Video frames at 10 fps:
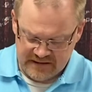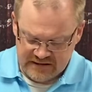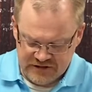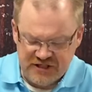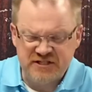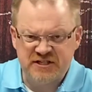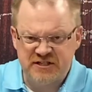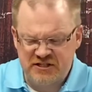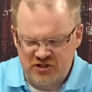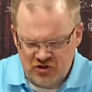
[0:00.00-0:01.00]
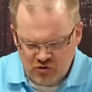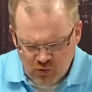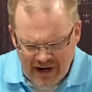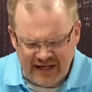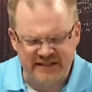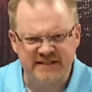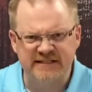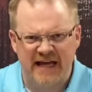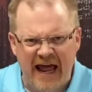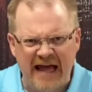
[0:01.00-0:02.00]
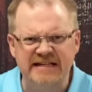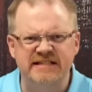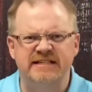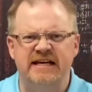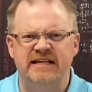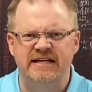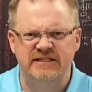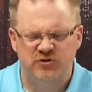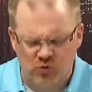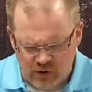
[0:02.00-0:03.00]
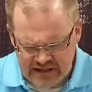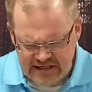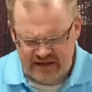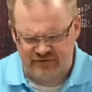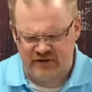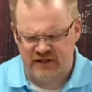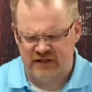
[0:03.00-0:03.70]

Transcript: Jesus is distressed, he's agitated, he's grieved.